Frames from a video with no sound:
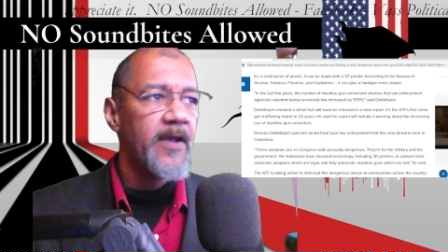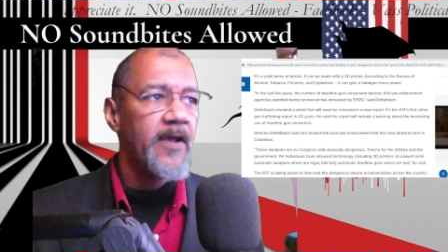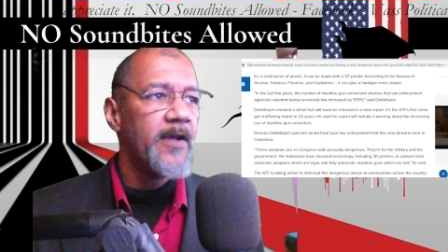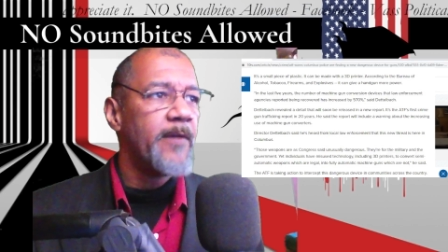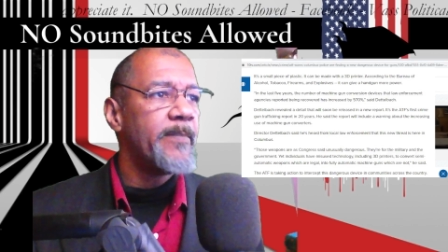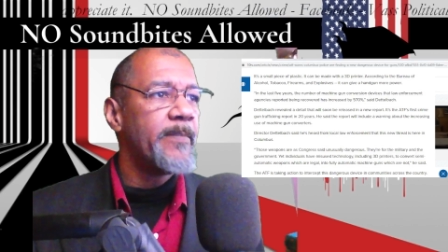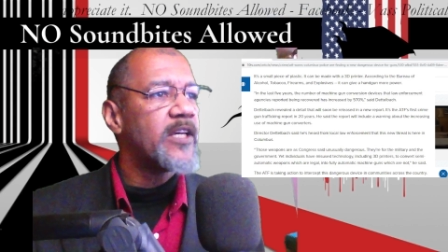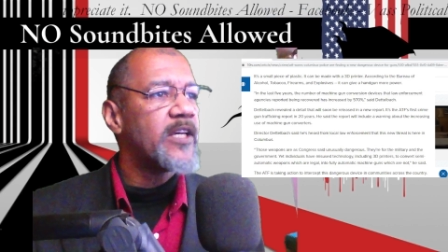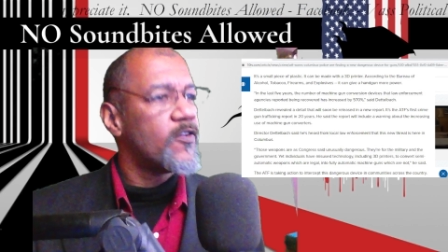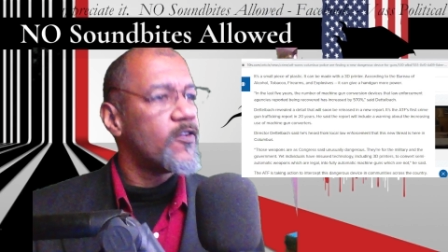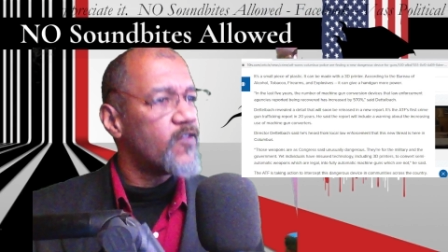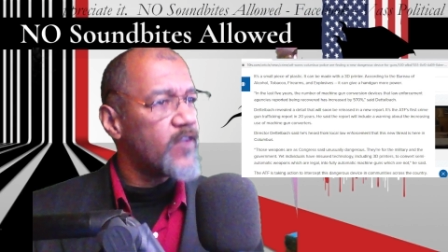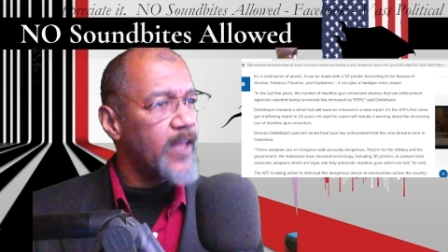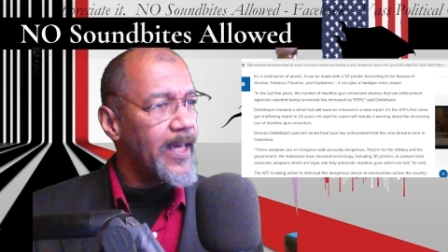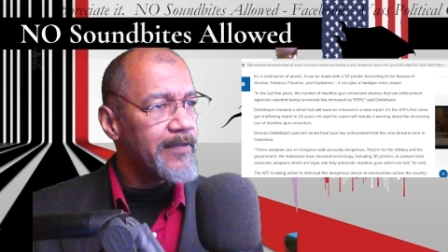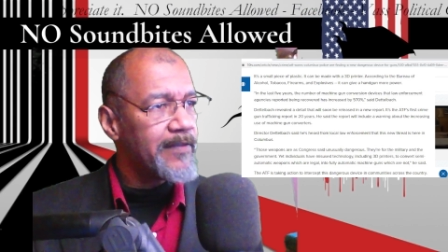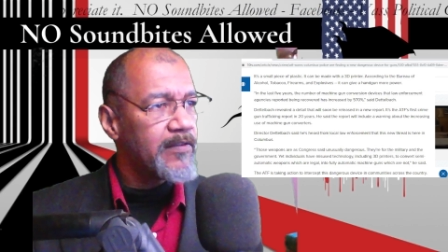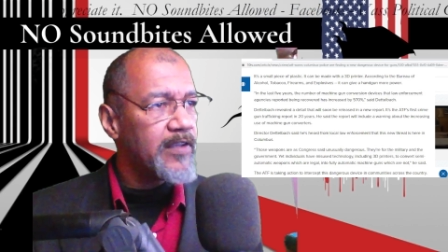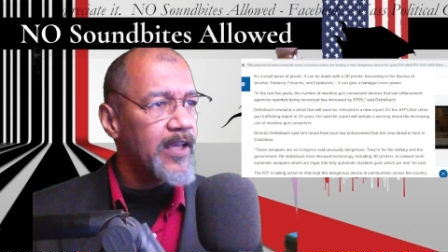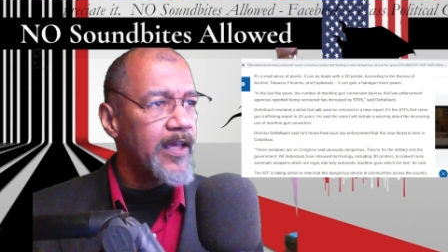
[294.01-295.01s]
because the
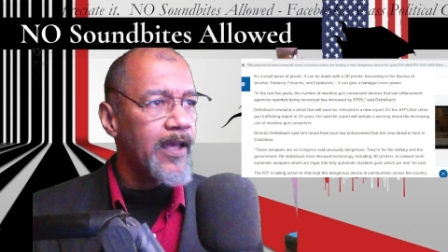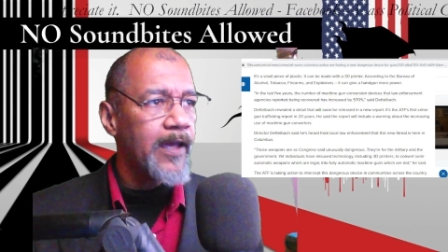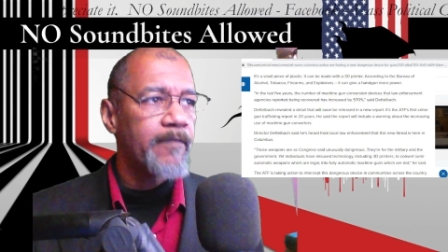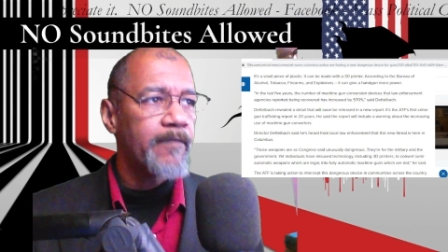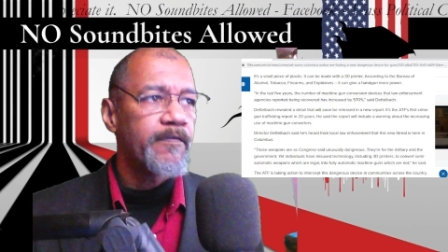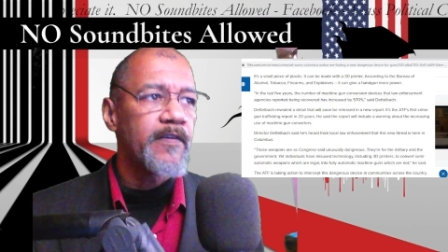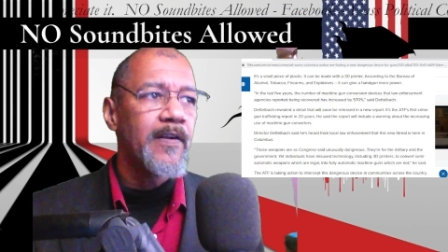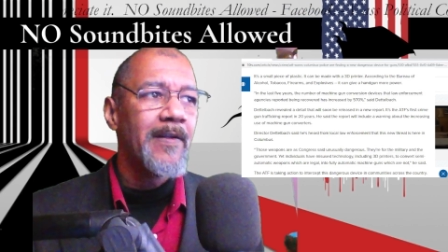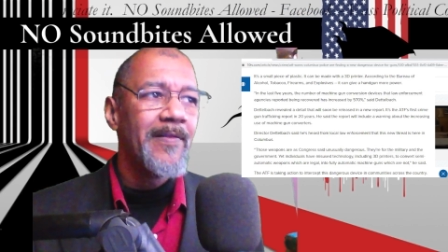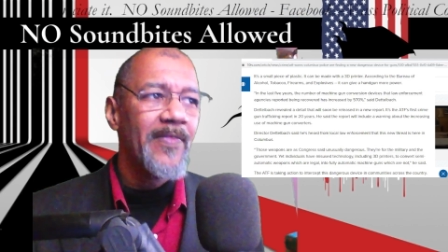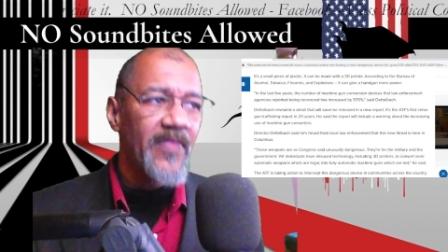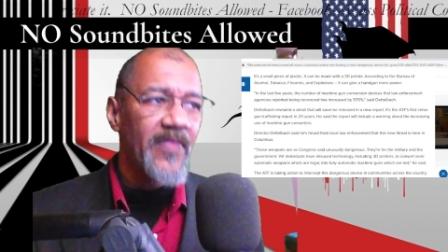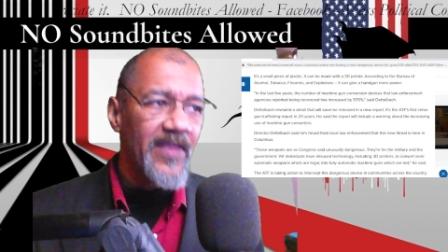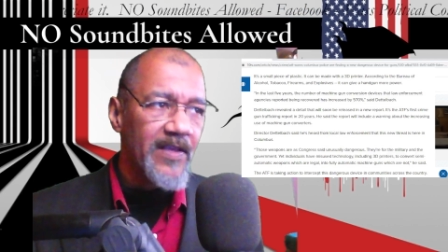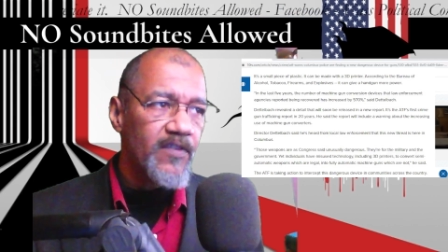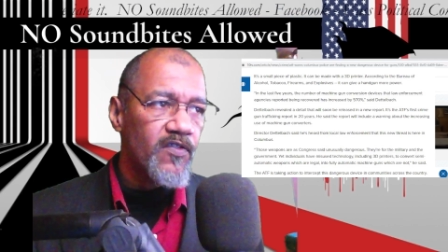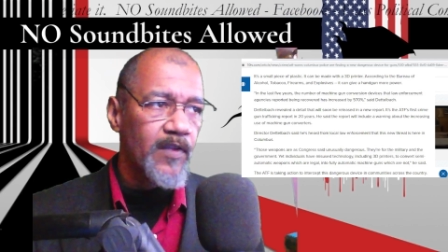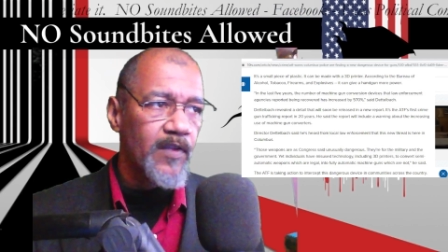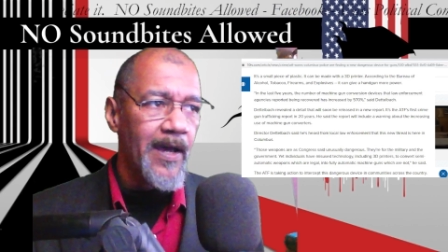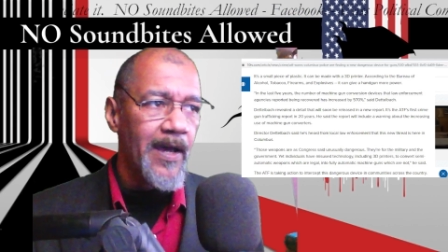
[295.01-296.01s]
ATF
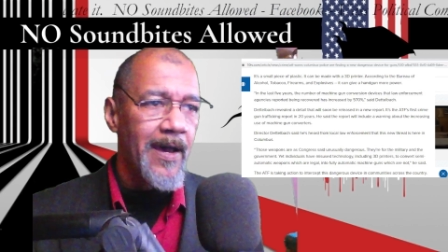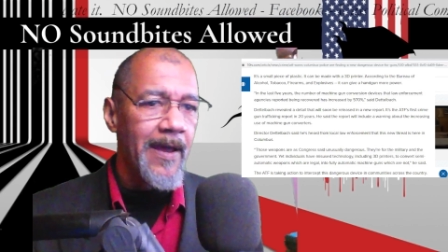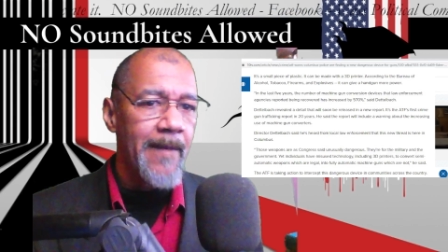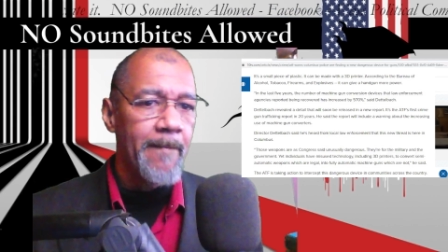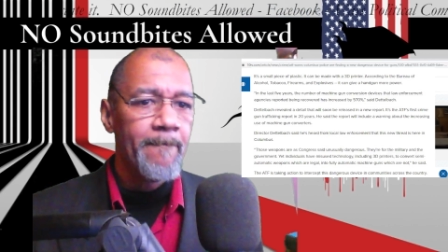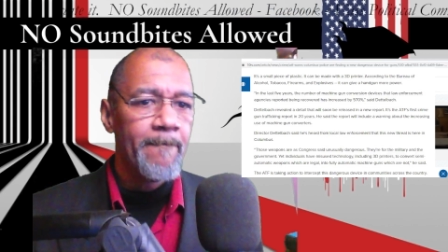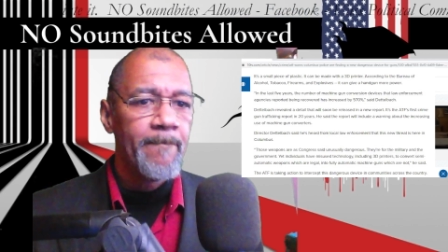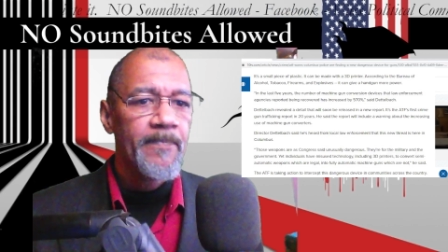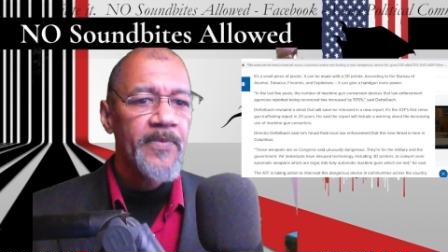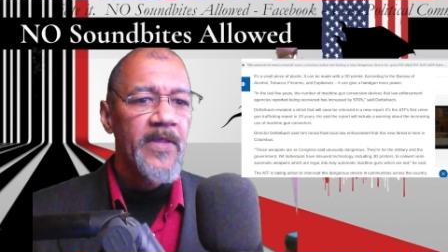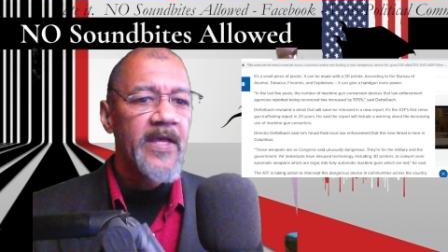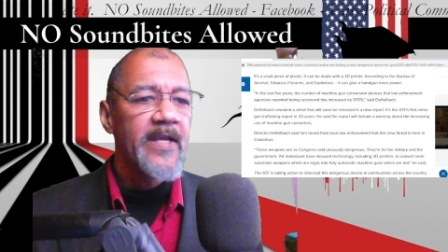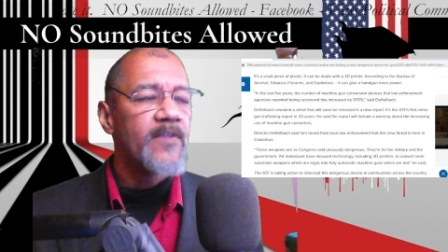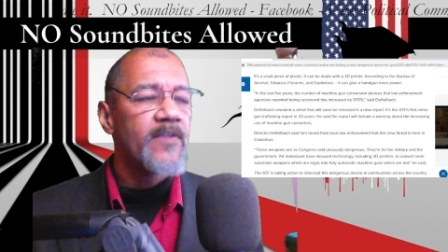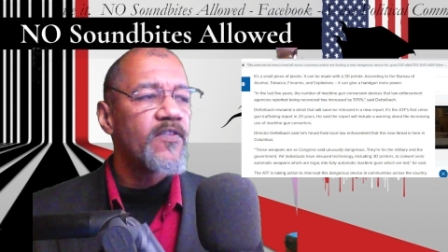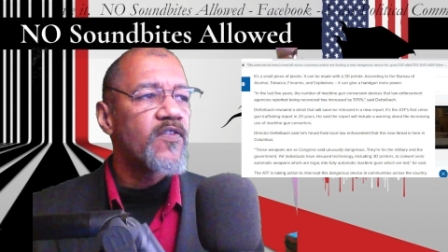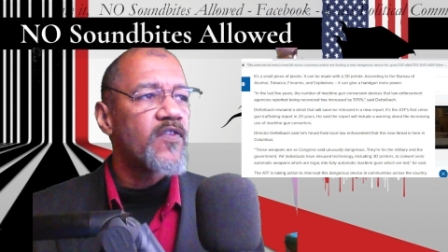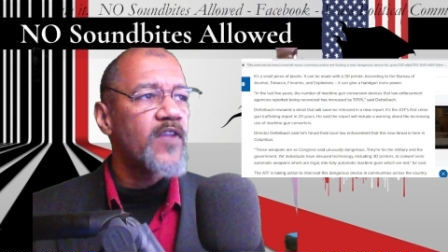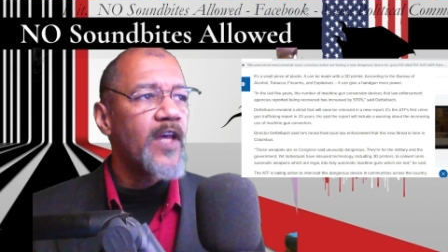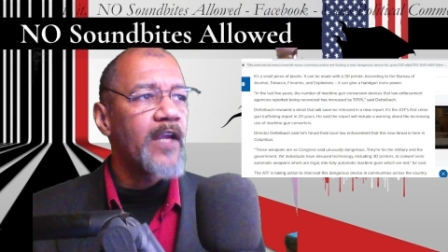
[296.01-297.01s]
this time
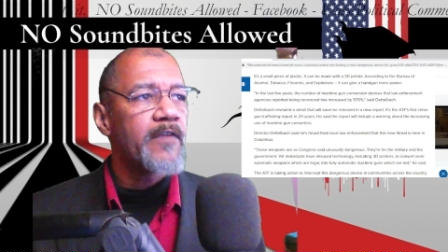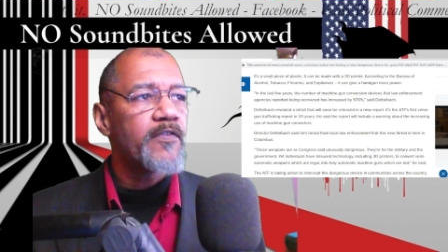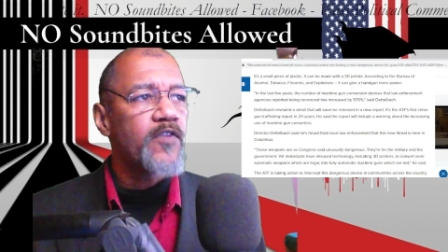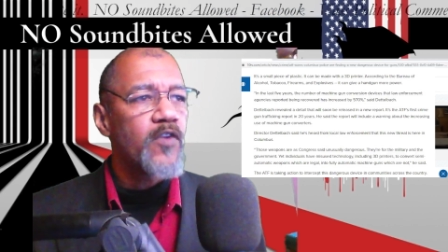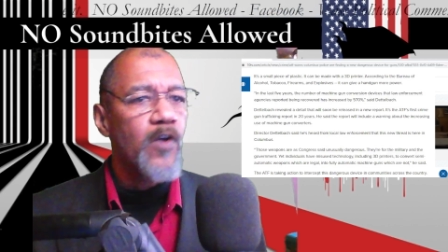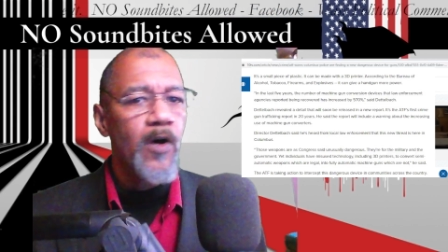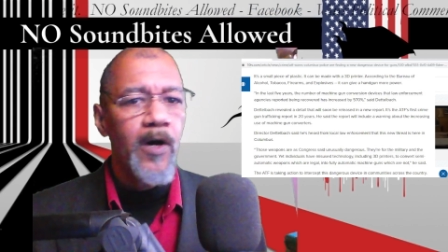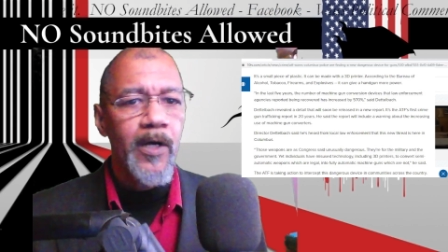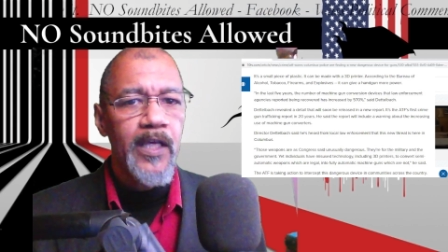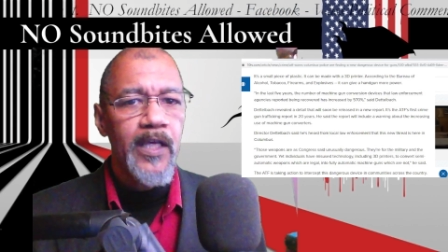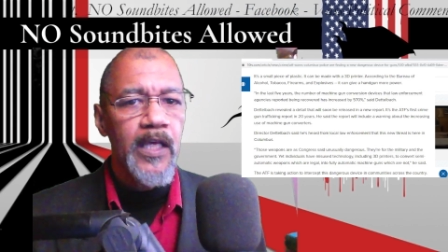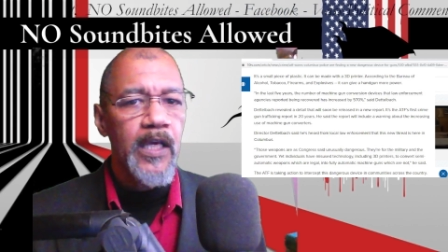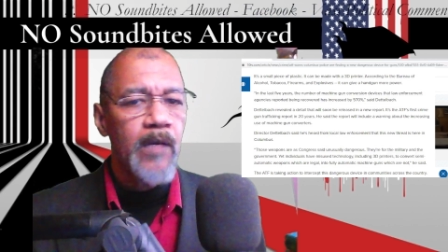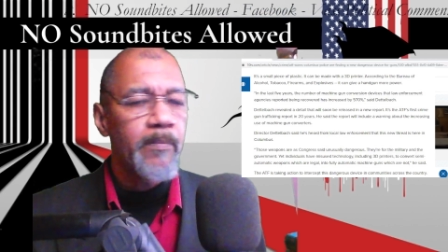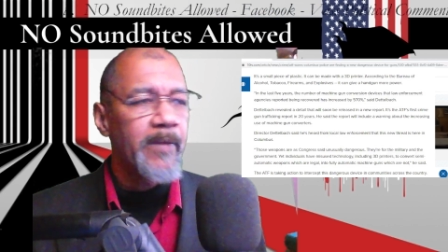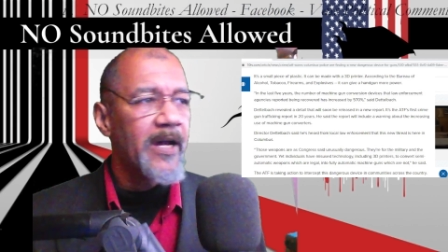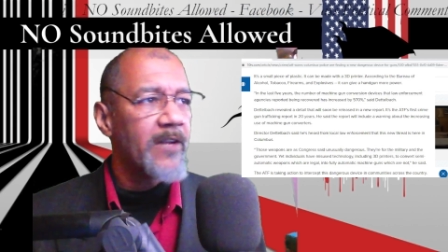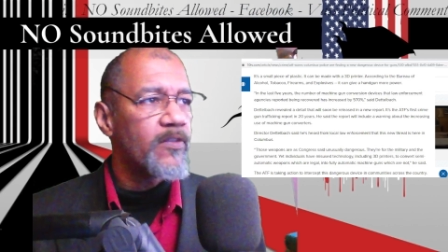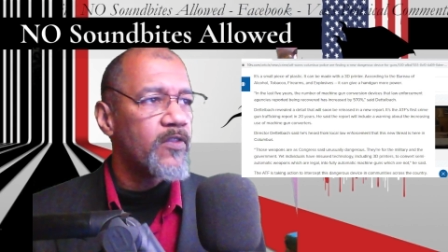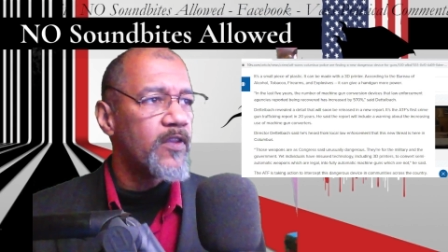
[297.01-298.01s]
instead of talking
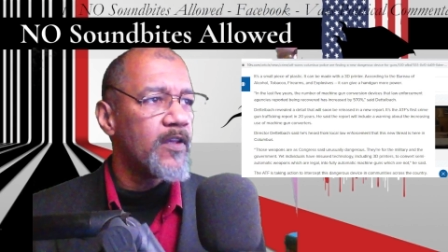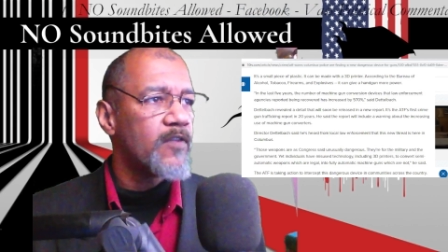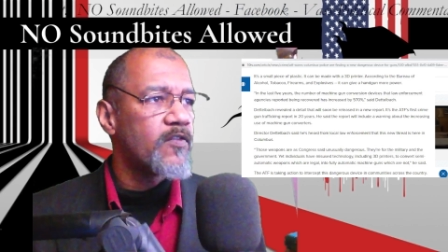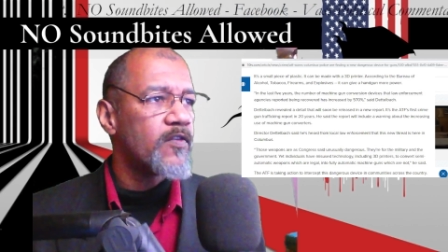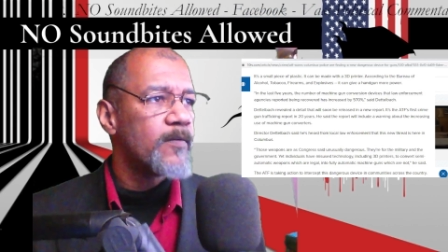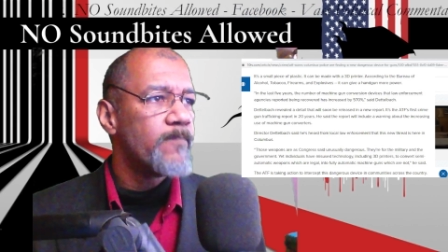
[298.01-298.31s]
about this